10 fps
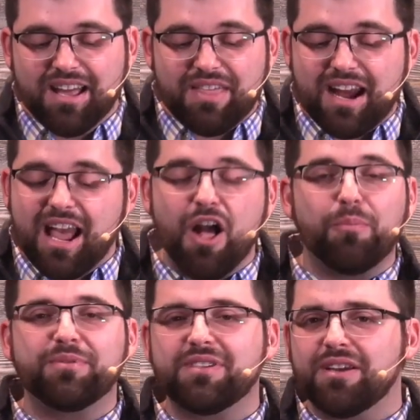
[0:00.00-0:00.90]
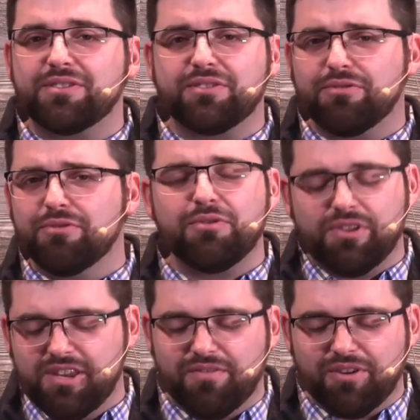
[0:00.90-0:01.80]
that helps us through
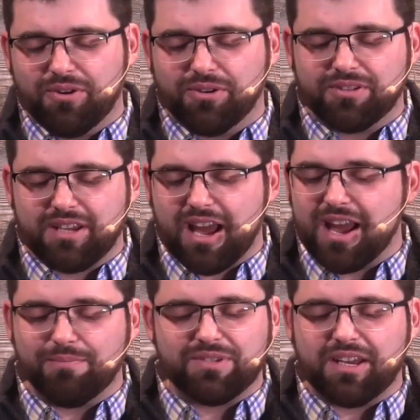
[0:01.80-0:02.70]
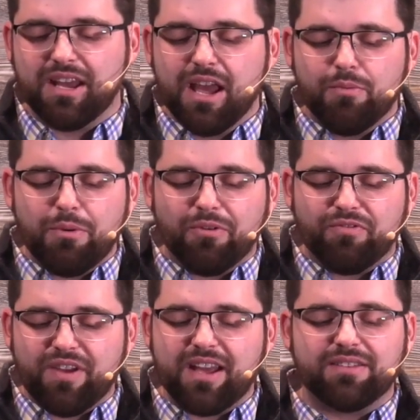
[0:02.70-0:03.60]
the difficult times and we will
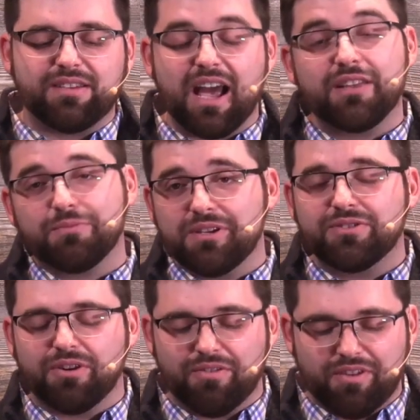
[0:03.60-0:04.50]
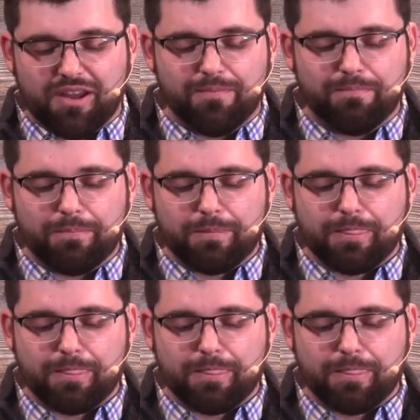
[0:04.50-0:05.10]
face as we serve him.